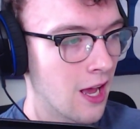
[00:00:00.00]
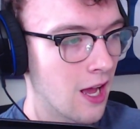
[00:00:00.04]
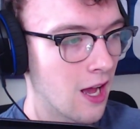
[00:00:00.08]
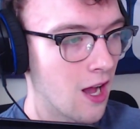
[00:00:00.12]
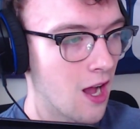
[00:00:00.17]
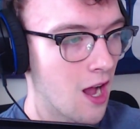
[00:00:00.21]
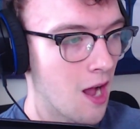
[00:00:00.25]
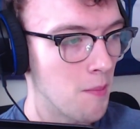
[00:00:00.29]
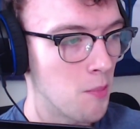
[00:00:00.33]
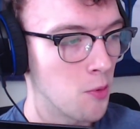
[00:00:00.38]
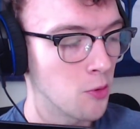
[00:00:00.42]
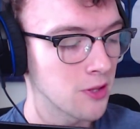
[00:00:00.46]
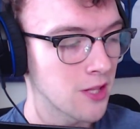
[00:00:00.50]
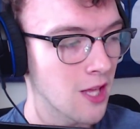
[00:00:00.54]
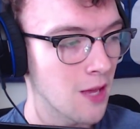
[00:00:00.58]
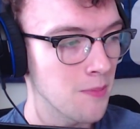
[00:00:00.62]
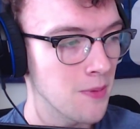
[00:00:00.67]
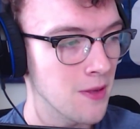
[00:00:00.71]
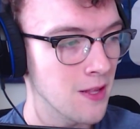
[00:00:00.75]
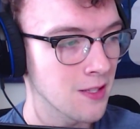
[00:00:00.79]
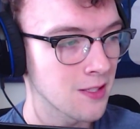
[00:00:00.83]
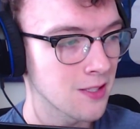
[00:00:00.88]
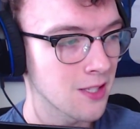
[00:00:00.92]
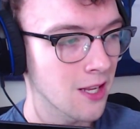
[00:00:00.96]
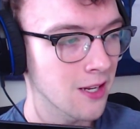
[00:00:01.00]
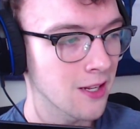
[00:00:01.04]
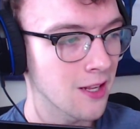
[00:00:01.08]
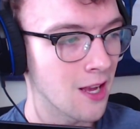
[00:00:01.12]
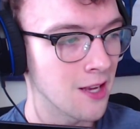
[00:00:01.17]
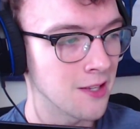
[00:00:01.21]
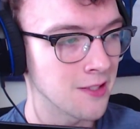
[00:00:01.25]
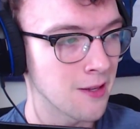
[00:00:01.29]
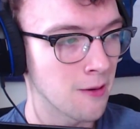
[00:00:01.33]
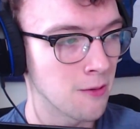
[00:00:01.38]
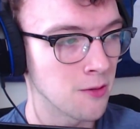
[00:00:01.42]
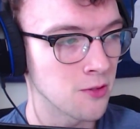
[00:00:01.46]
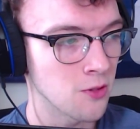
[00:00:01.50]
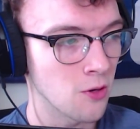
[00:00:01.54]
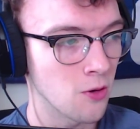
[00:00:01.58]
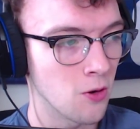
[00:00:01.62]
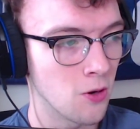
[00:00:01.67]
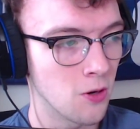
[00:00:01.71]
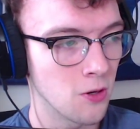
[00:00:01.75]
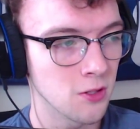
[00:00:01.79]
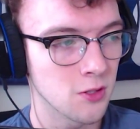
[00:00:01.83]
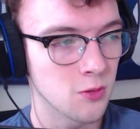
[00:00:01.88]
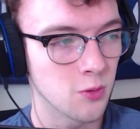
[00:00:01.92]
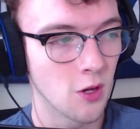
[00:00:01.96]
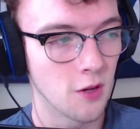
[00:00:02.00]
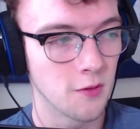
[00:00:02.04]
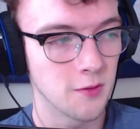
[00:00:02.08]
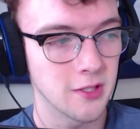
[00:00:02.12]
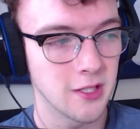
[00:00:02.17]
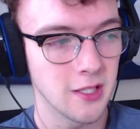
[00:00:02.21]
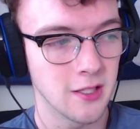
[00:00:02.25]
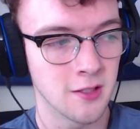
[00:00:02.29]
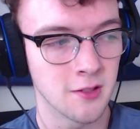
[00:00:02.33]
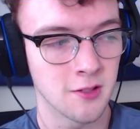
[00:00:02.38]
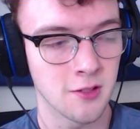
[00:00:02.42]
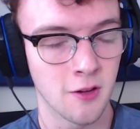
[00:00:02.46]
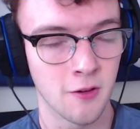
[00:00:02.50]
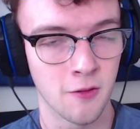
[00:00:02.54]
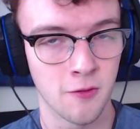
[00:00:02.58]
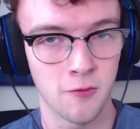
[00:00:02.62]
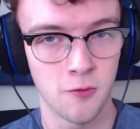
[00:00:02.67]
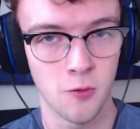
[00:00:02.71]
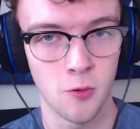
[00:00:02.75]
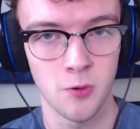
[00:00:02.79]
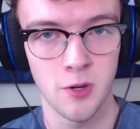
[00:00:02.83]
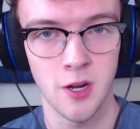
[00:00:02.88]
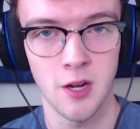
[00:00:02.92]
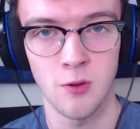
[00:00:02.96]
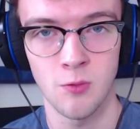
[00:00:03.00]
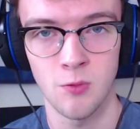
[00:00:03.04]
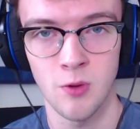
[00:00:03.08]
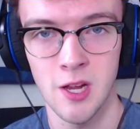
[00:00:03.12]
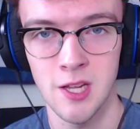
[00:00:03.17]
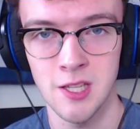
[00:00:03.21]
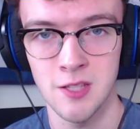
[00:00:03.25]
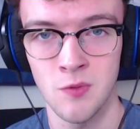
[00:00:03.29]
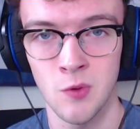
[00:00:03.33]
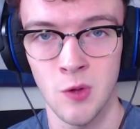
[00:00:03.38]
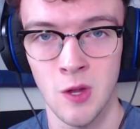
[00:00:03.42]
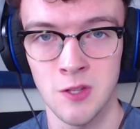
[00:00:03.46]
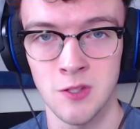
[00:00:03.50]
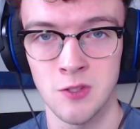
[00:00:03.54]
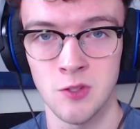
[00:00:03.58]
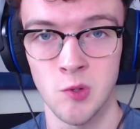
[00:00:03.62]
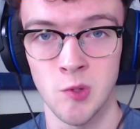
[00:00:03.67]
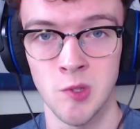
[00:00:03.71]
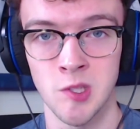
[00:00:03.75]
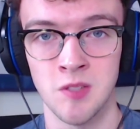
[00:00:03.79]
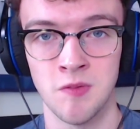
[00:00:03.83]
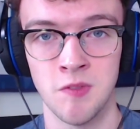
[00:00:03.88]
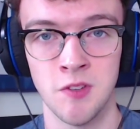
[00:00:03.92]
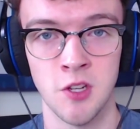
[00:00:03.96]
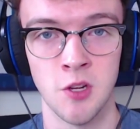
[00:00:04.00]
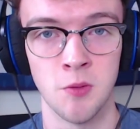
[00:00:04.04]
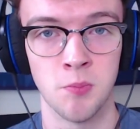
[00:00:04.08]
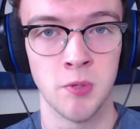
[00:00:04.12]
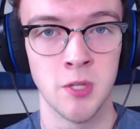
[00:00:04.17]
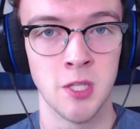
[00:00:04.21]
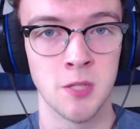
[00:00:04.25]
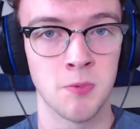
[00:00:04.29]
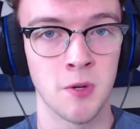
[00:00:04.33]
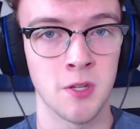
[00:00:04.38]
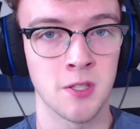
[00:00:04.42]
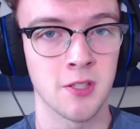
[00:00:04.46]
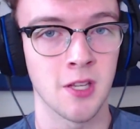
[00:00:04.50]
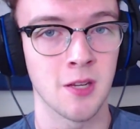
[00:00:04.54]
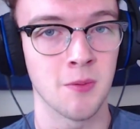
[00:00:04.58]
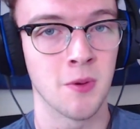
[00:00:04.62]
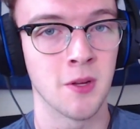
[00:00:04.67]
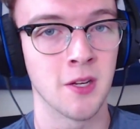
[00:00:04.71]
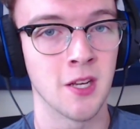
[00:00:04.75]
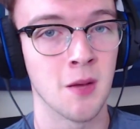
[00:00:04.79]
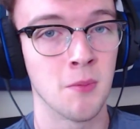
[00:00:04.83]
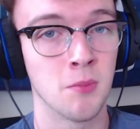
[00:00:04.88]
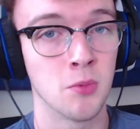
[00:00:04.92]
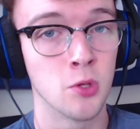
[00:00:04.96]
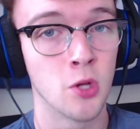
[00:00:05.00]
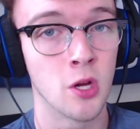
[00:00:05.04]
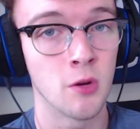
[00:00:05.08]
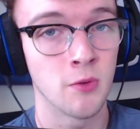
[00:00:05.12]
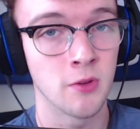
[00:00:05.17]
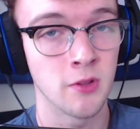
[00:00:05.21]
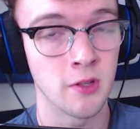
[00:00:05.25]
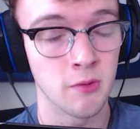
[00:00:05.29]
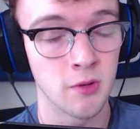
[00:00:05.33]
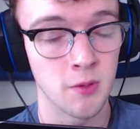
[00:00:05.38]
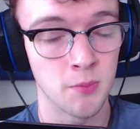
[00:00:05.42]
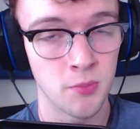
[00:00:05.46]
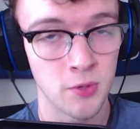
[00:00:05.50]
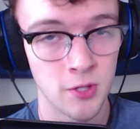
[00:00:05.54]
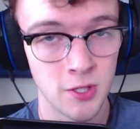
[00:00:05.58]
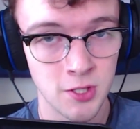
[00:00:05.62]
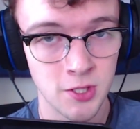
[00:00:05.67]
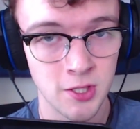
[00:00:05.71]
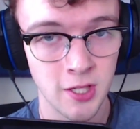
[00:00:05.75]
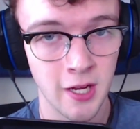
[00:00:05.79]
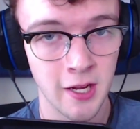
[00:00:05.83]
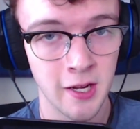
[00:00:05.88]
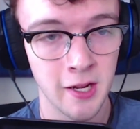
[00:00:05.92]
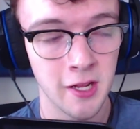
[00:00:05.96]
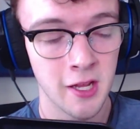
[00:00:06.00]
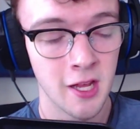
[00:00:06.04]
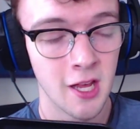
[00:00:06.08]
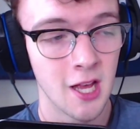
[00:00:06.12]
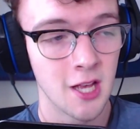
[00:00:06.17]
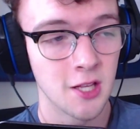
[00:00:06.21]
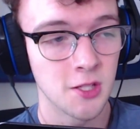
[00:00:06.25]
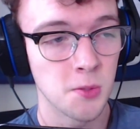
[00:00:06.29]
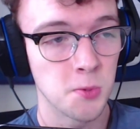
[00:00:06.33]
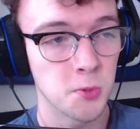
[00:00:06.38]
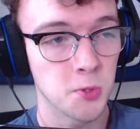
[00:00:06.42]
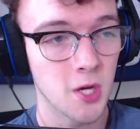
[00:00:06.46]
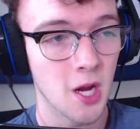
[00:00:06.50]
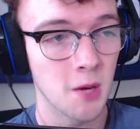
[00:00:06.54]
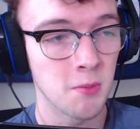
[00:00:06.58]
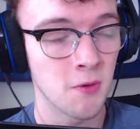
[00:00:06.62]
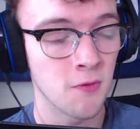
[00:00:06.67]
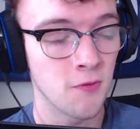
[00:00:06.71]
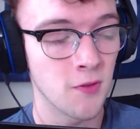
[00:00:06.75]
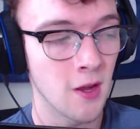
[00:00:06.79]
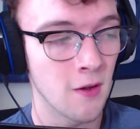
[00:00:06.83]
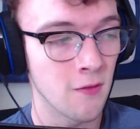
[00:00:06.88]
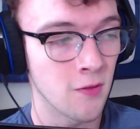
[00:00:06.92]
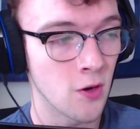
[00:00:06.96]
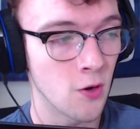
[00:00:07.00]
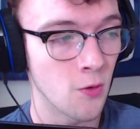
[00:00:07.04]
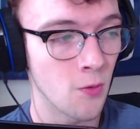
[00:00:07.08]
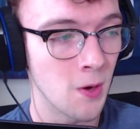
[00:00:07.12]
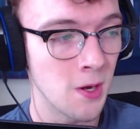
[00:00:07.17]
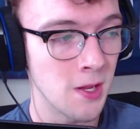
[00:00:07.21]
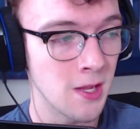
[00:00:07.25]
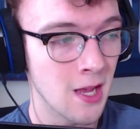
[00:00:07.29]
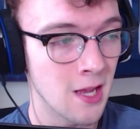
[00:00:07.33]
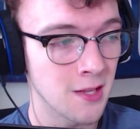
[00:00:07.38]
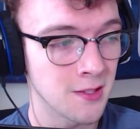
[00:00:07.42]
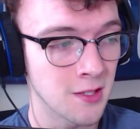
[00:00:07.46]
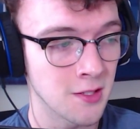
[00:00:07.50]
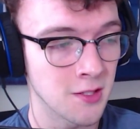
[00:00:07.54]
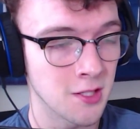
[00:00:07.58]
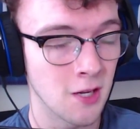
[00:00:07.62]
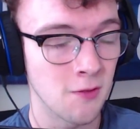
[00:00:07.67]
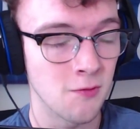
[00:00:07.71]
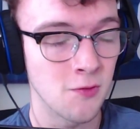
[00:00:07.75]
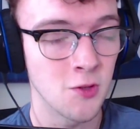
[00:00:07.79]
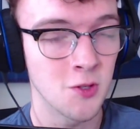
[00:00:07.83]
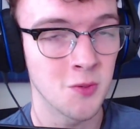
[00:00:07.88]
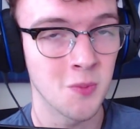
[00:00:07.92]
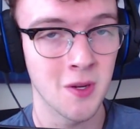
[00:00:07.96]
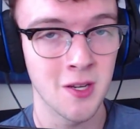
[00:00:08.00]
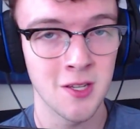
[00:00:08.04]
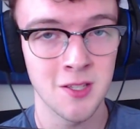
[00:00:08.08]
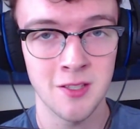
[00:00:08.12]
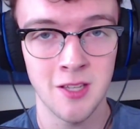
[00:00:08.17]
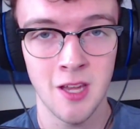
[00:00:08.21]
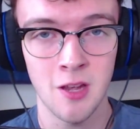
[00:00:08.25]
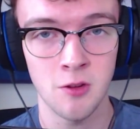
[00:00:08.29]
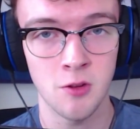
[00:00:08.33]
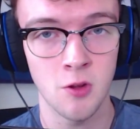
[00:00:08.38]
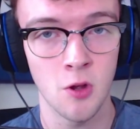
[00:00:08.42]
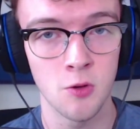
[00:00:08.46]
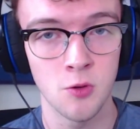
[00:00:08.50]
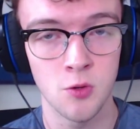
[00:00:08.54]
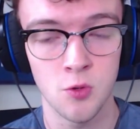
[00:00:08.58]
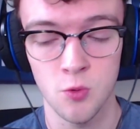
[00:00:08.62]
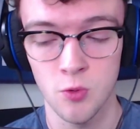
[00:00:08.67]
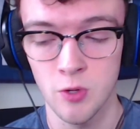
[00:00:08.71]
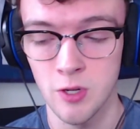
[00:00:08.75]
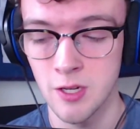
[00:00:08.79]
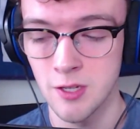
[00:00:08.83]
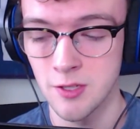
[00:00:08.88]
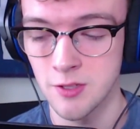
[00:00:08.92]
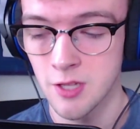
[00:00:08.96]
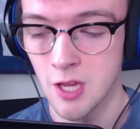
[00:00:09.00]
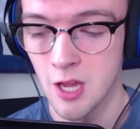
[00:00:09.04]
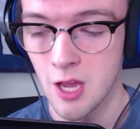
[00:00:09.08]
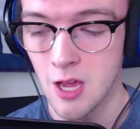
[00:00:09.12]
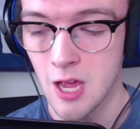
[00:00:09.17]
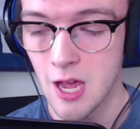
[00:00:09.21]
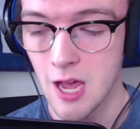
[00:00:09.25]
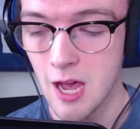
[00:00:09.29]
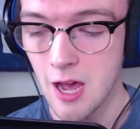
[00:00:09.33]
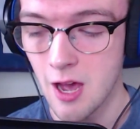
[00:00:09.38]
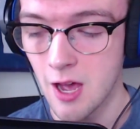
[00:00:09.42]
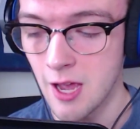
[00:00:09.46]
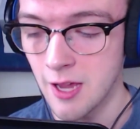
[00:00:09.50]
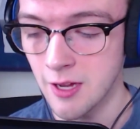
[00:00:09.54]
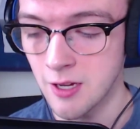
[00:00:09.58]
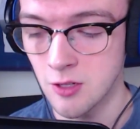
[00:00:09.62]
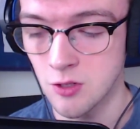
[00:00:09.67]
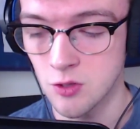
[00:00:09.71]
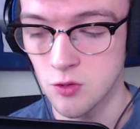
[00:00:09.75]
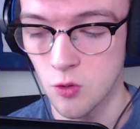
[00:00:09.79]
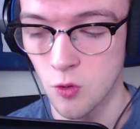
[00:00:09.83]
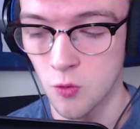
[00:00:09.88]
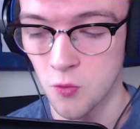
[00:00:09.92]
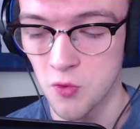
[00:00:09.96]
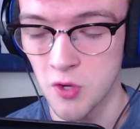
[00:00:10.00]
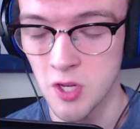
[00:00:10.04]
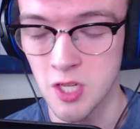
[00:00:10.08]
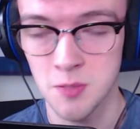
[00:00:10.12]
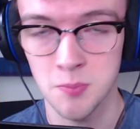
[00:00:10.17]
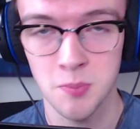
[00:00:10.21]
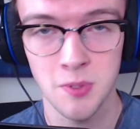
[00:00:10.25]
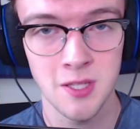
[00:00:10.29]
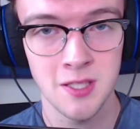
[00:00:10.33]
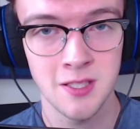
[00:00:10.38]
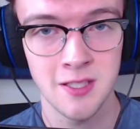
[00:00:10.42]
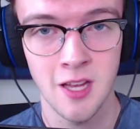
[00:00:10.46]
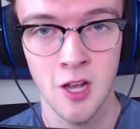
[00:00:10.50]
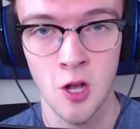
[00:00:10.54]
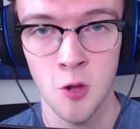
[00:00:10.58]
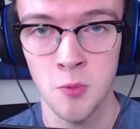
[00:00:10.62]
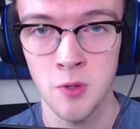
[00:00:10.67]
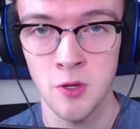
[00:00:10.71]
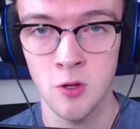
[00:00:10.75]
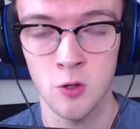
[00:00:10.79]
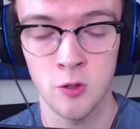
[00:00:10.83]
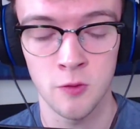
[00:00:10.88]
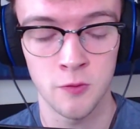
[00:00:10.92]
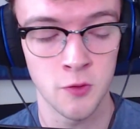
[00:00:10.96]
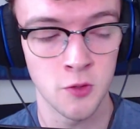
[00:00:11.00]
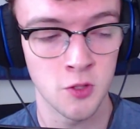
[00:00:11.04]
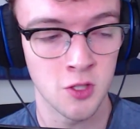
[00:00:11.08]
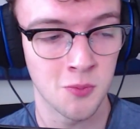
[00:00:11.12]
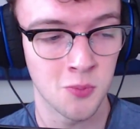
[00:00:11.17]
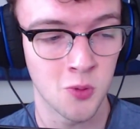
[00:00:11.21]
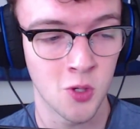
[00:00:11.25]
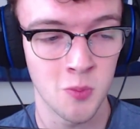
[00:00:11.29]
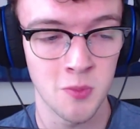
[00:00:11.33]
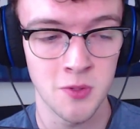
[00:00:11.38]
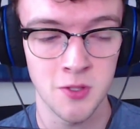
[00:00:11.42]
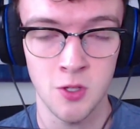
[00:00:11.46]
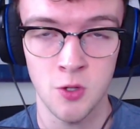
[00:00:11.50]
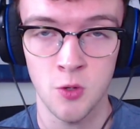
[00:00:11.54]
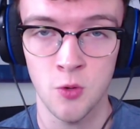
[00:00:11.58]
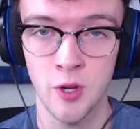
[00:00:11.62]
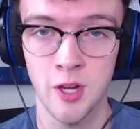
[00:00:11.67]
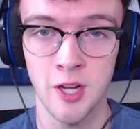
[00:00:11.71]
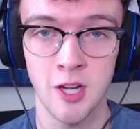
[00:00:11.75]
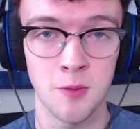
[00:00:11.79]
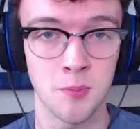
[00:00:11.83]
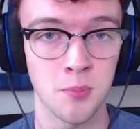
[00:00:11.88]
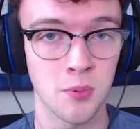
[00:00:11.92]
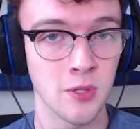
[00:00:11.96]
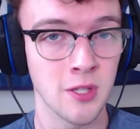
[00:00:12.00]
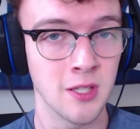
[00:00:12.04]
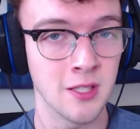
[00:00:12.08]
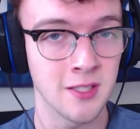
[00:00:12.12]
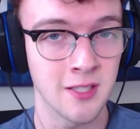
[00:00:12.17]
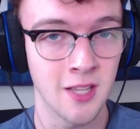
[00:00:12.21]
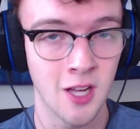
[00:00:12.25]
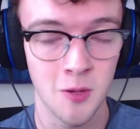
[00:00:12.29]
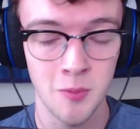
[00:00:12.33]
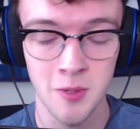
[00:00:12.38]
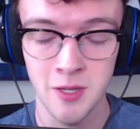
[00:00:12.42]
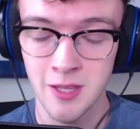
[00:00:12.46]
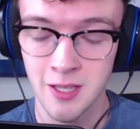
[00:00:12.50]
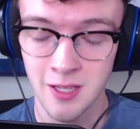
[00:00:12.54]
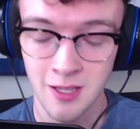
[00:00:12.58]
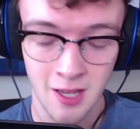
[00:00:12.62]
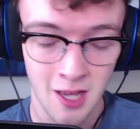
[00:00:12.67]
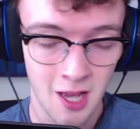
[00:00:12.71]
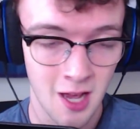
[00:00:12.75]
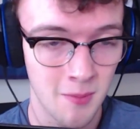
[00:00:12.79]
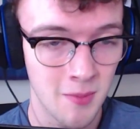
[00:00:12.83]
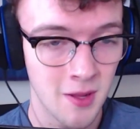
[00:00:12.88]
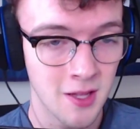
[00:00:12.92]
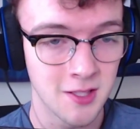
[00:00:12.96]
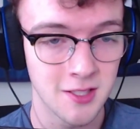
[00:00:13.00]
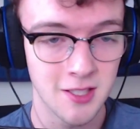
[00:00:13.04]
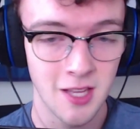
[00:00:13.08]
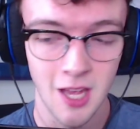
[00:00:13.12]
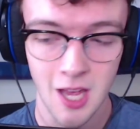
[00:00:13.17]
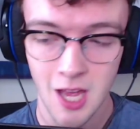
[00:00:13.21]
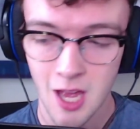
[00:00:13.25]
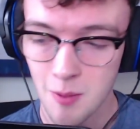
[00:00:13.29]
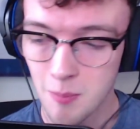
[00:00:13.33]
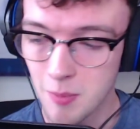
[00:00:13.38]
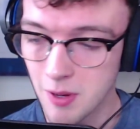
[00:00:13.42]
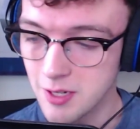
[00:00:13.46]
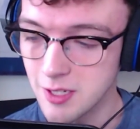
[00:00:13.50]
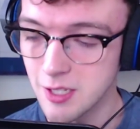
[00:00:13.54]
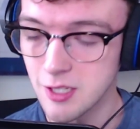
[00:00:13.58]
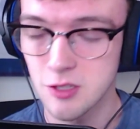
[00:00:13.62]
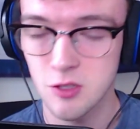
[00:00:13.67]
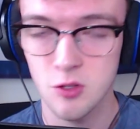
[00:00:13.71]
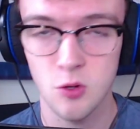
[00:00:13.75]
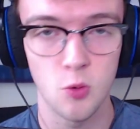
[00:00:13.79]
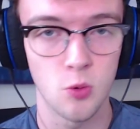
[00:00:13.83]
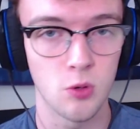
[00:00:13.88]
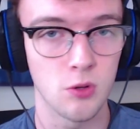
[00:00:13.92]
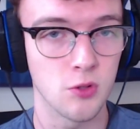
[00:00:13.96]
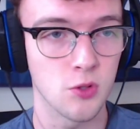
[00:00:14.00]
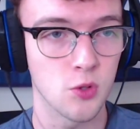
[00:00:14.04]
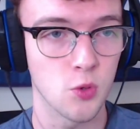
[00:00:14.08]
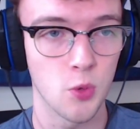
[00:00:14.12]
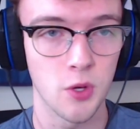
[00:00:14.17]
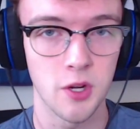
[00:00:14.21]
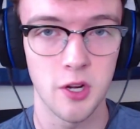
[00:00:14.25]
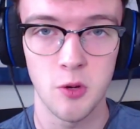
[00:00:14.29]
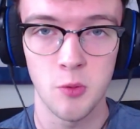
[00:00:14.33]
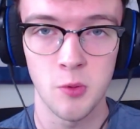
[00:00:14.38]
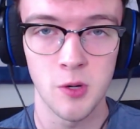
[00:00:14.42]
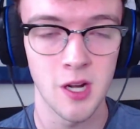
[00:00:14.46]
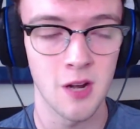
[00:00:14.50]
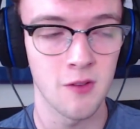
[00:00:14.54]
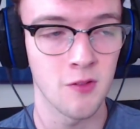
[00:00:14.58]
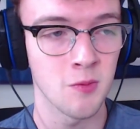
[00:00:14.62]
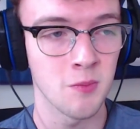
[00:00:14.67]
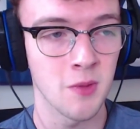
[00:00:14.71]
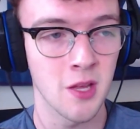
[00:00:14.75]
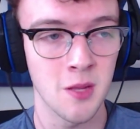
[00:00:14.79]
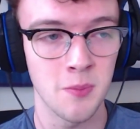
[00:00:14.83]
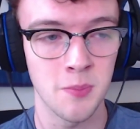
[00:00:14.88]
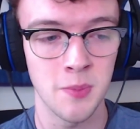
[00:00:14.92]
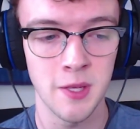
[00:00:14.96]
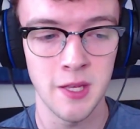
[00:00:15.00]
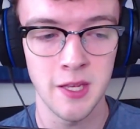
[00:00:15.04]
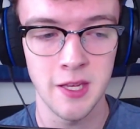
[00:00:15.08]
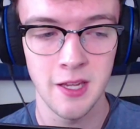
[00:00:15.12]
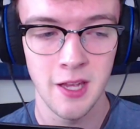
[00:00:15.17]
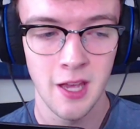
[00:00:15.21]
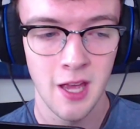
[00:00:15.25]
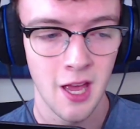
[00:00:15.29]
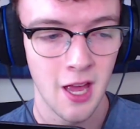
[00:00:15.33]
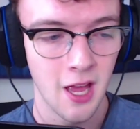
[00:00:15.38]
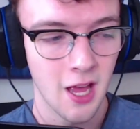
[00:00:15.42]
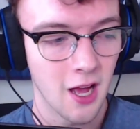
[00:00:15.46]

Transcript: But with that being said, guys, that was all 12 seasons of Fortnite ranked. If you guys enjoyed this video, please press the like button down below. I really would appreciate it. Subscribe if you haven't already. As I said, if you use my discount code CRIZ at Control Freaks, please tell me, or if you support me as a creator, please tell me in the comments, my Discord, Twitter, whatever it may be.